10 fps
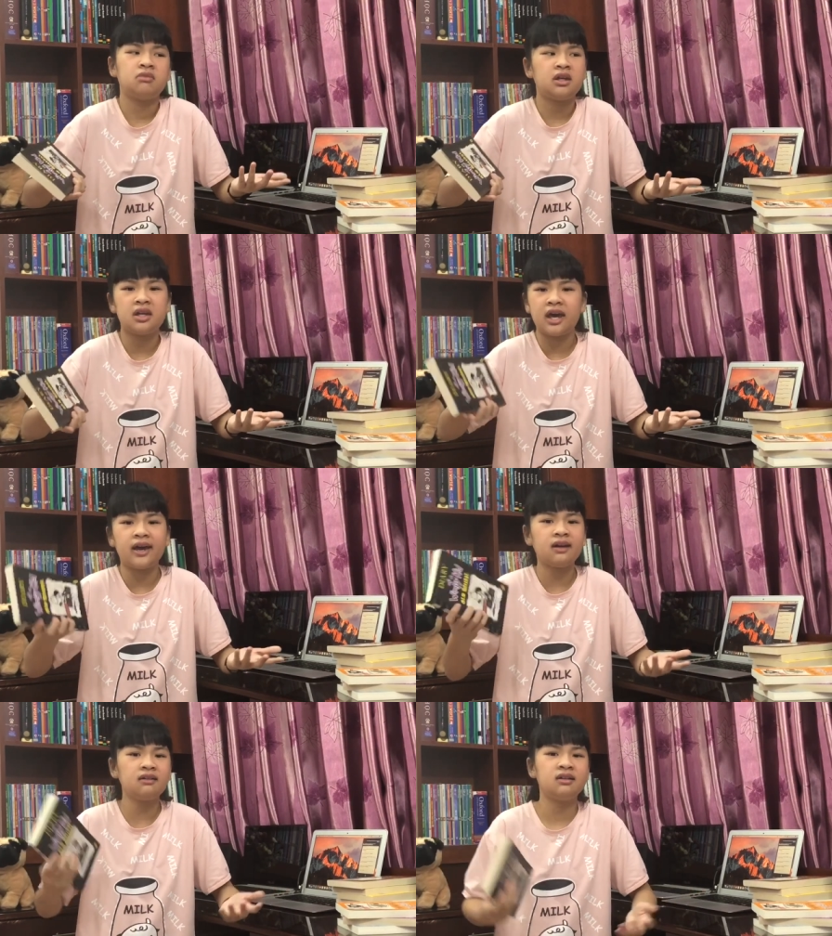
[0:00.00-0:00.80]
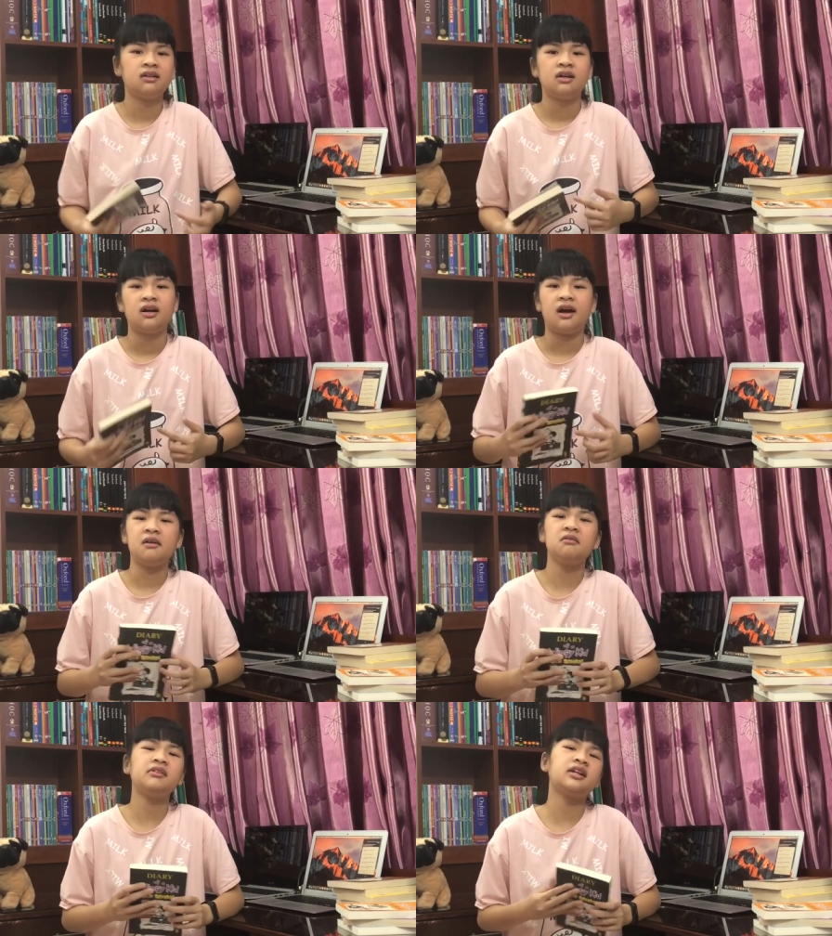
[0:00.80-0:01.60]
in the end, I
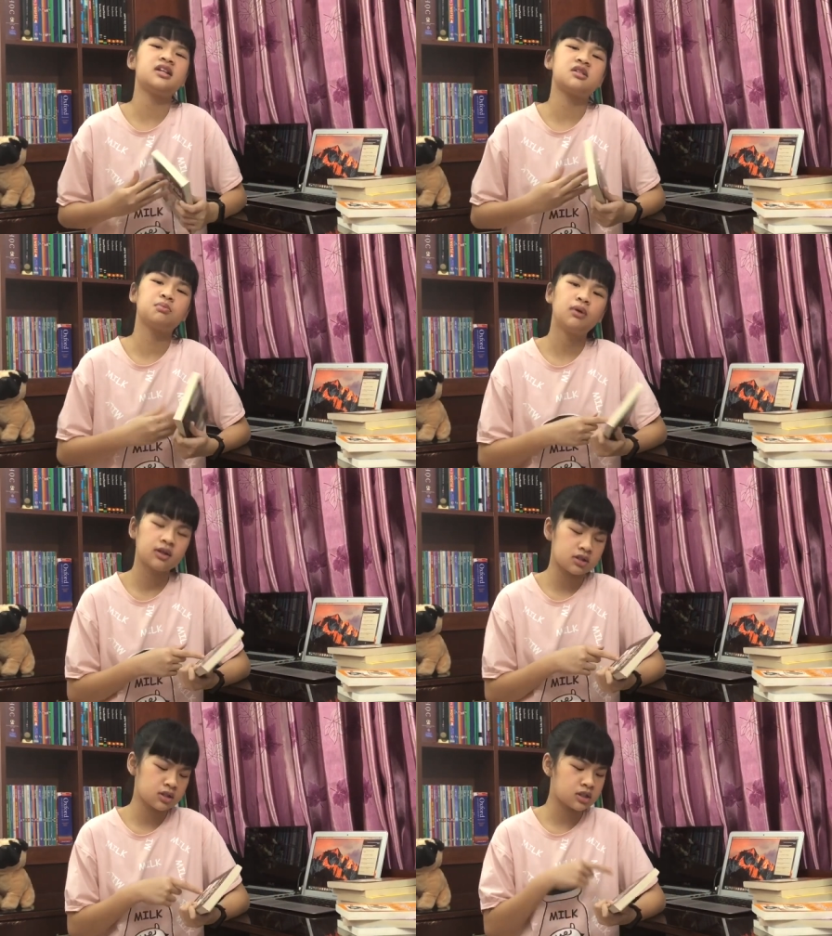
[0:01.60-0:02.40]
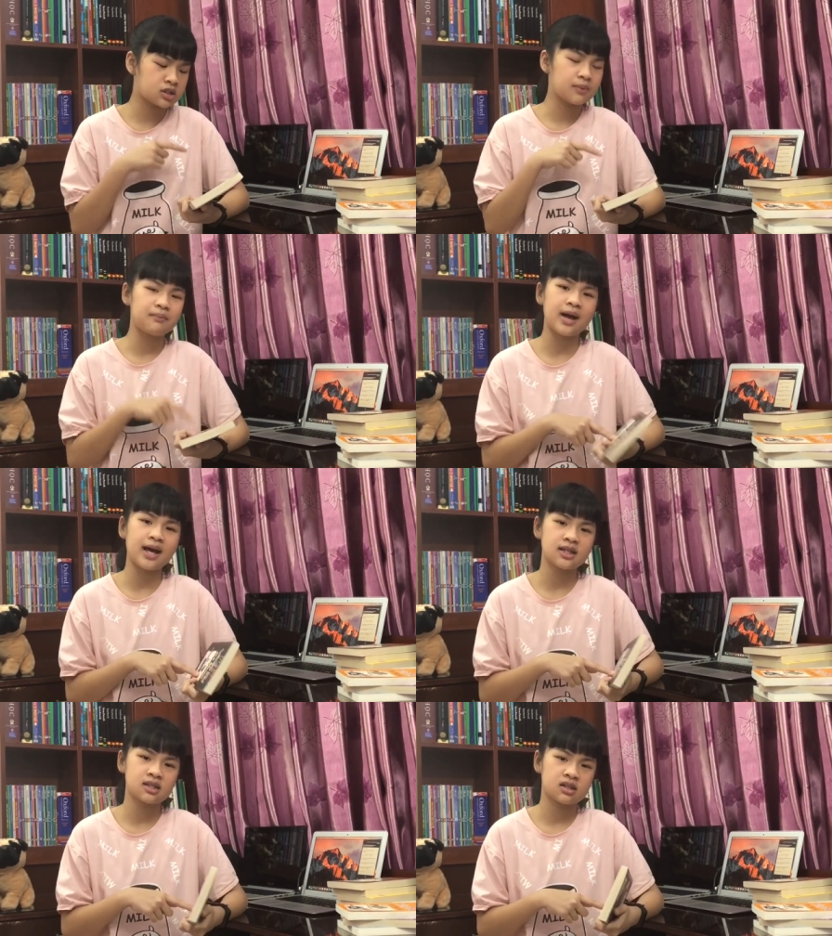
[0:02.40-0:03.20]
don't think this book is the
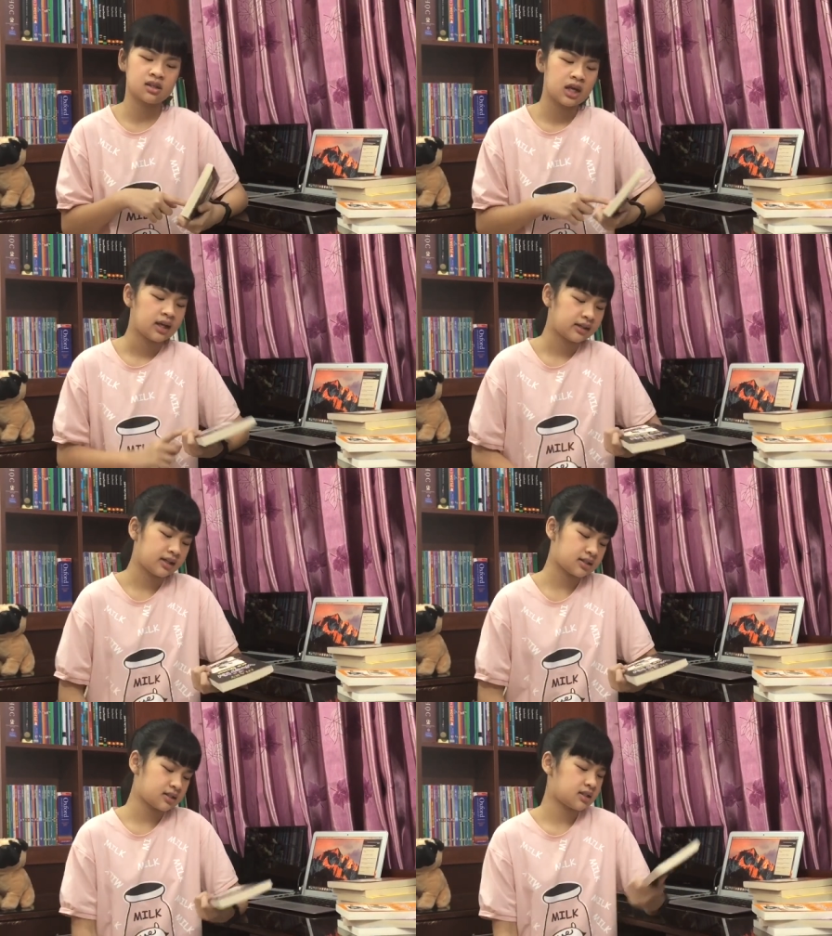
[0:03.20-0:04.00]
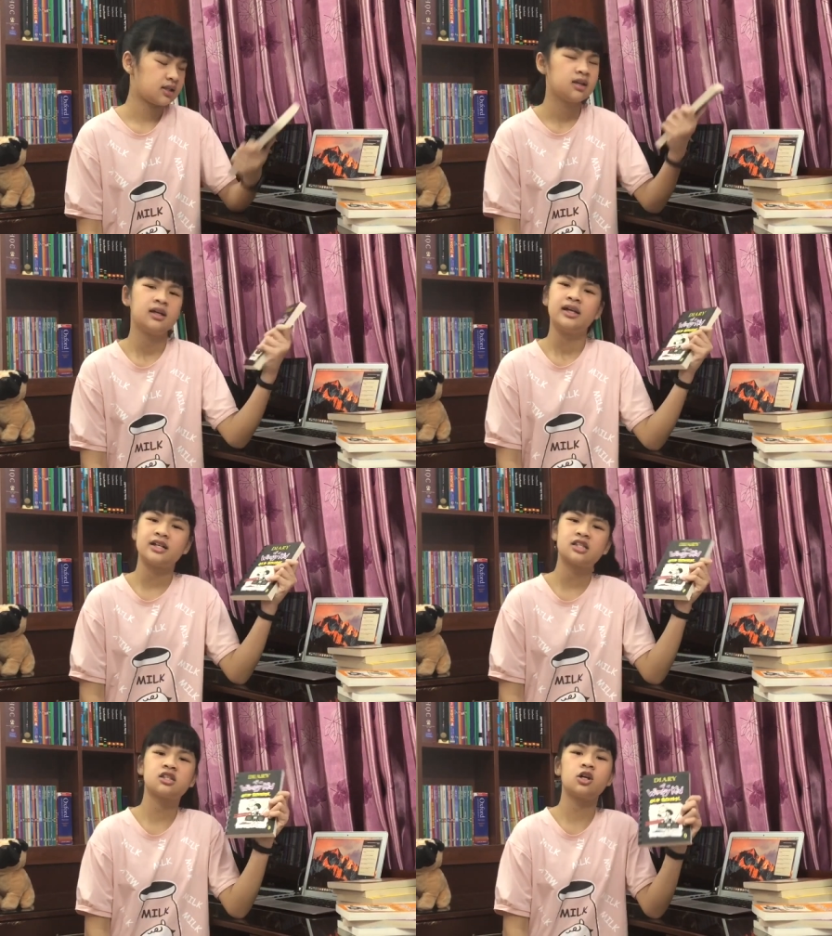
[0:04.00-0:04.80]
best because
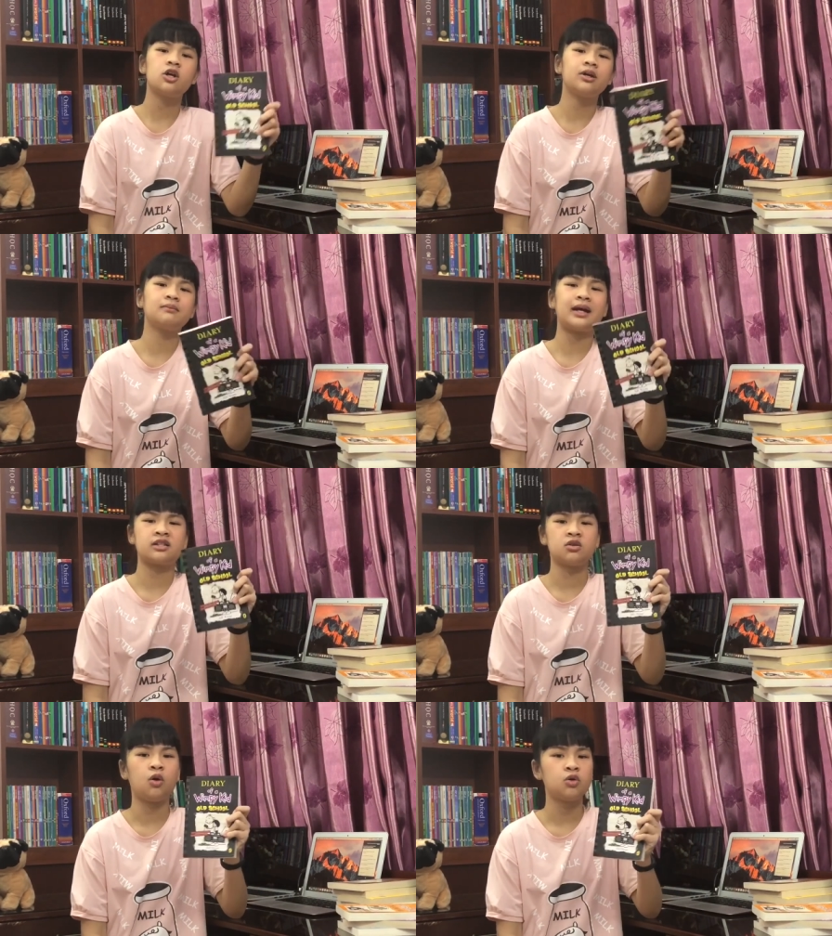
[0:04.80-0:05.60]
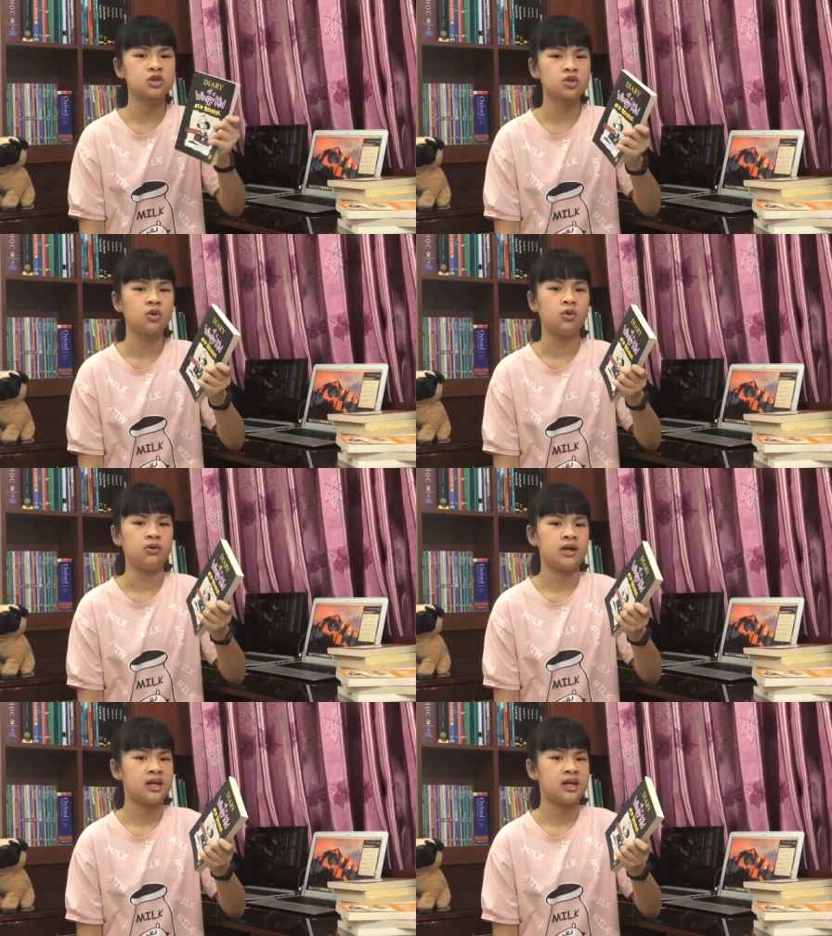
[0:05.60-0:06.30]
it's turning back to old school.